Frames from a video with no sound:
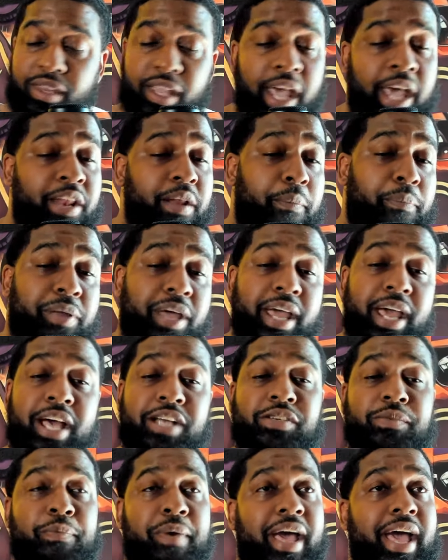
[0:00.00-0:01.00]
and the
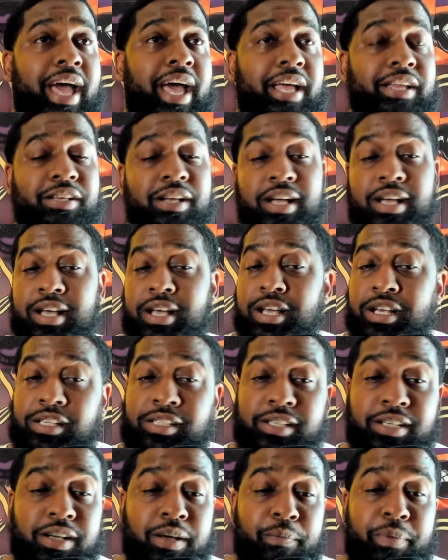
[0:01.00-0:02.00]
play-action pass
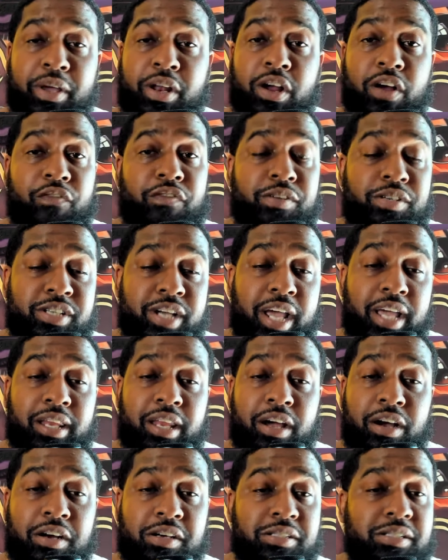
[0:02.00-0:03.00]
should be there for Jalen
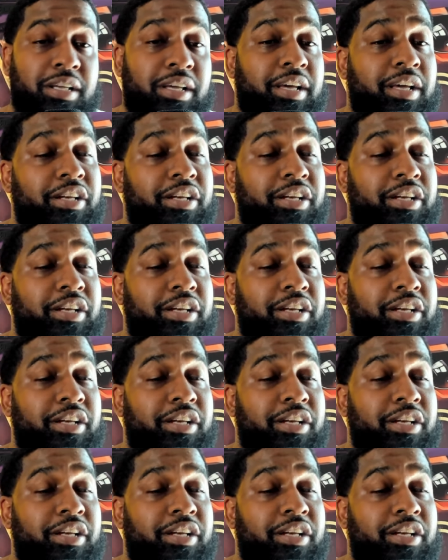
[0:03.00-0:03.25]
Hurts.